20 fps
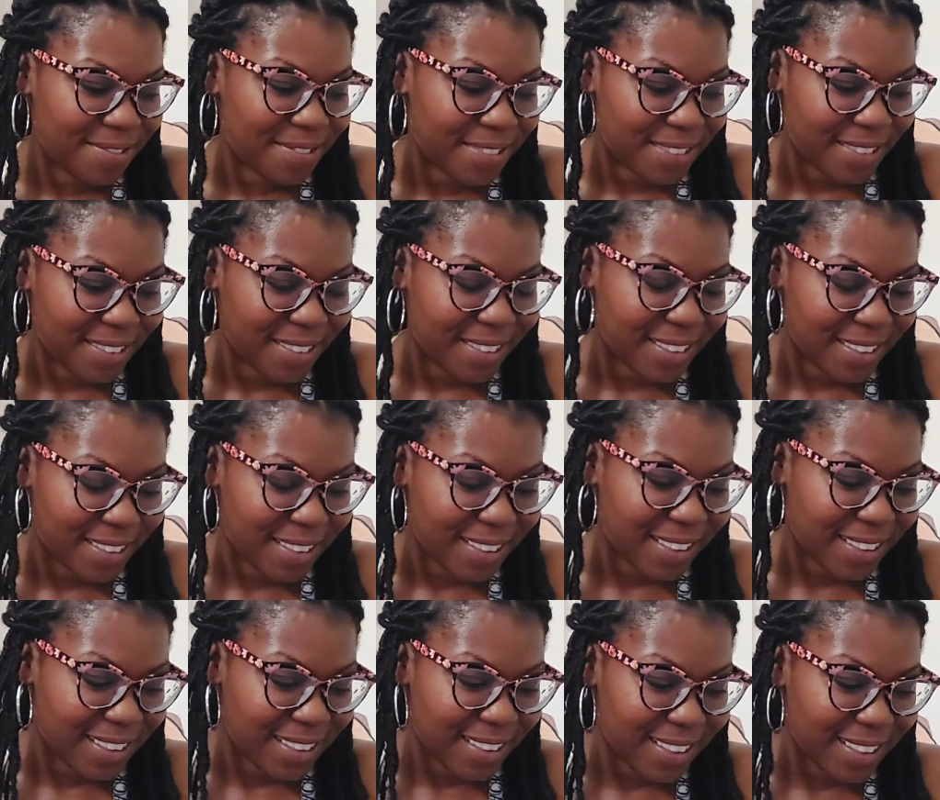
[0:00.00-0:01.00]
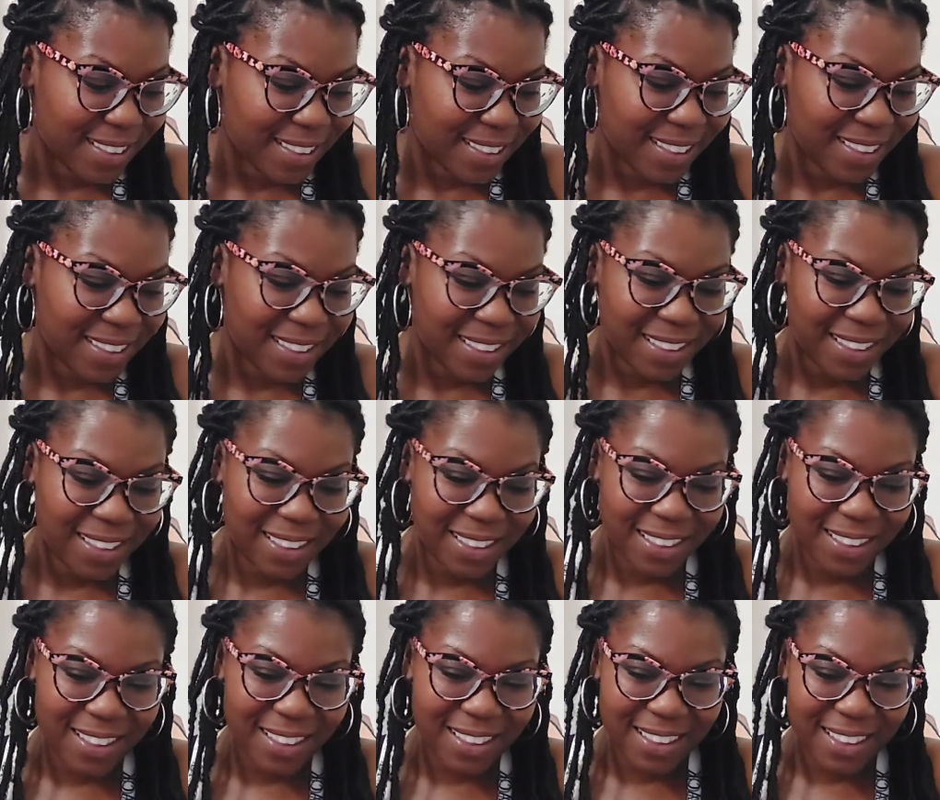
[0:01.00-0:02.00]

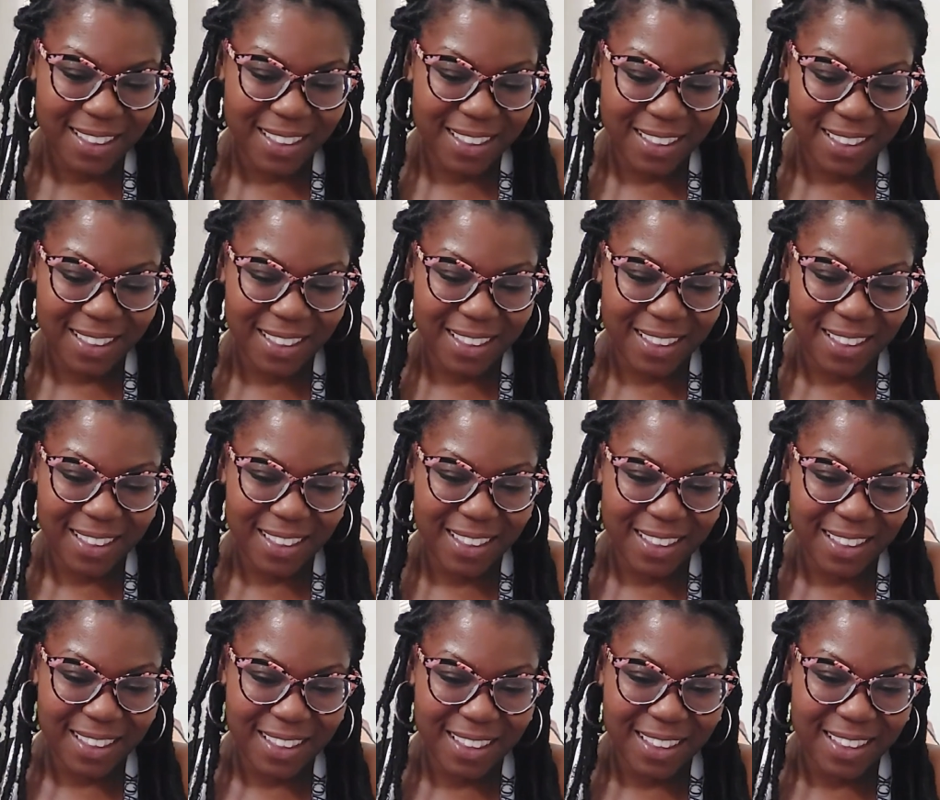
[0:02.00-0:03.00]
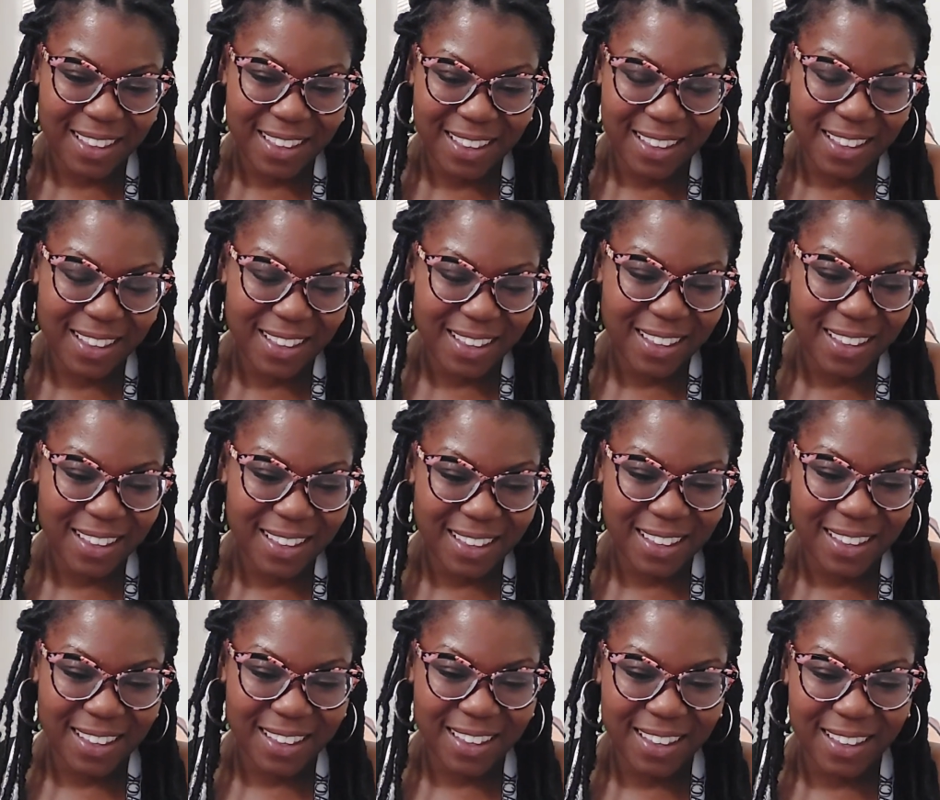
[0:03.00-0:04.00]

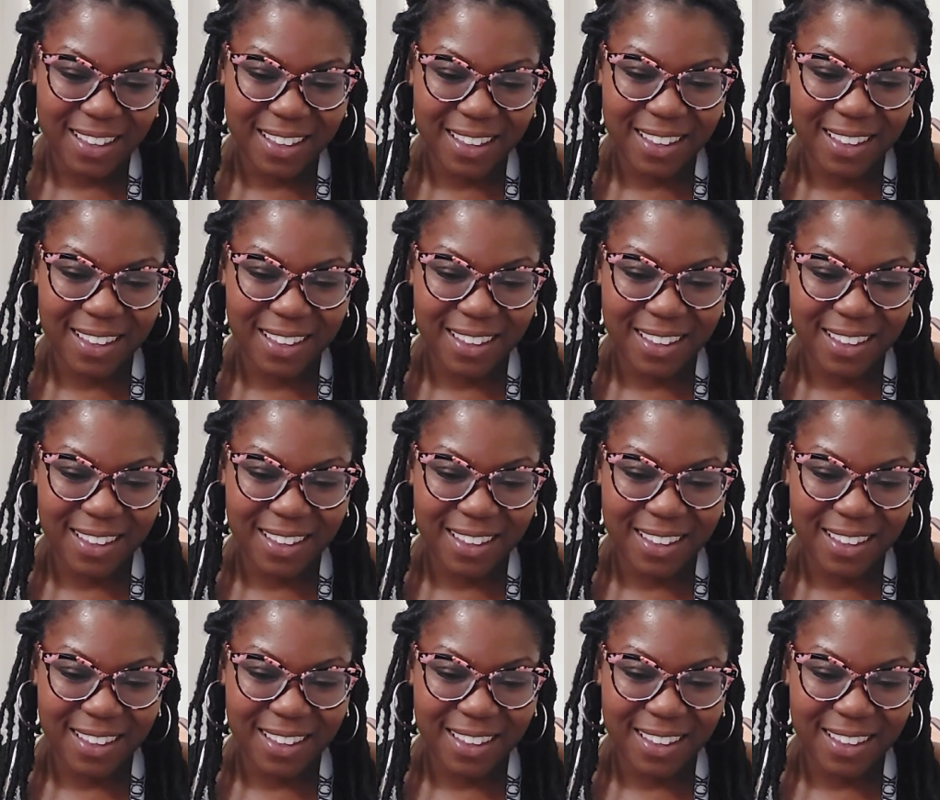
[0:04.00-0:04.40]
Nobody speaks.